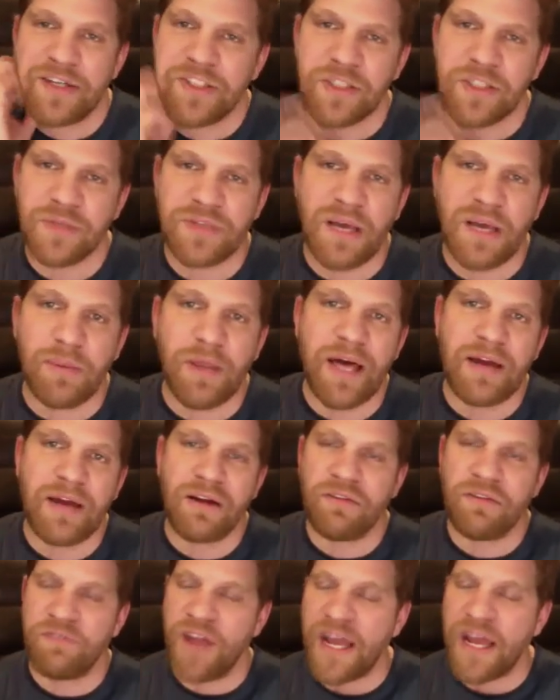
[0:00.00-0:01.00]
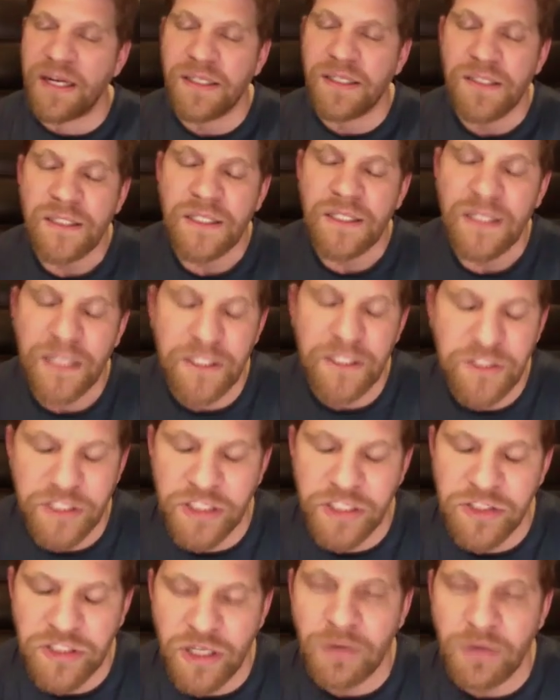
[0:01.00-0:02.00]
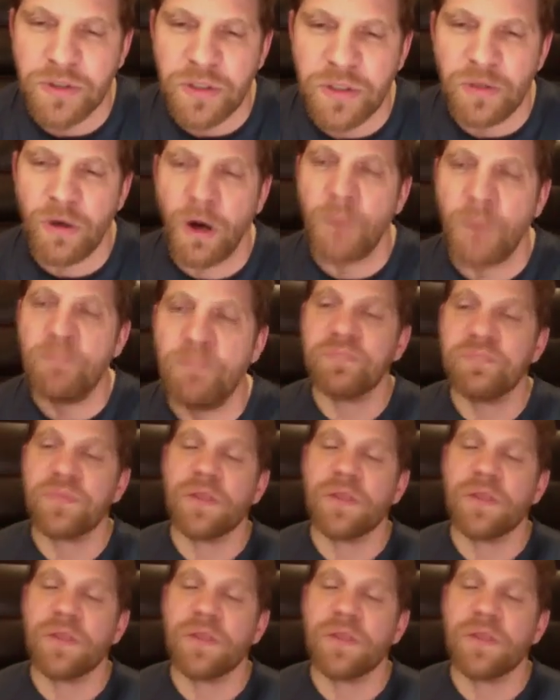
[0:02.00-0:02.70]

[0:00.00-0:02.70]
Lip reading: So doubleheader event is just so cool.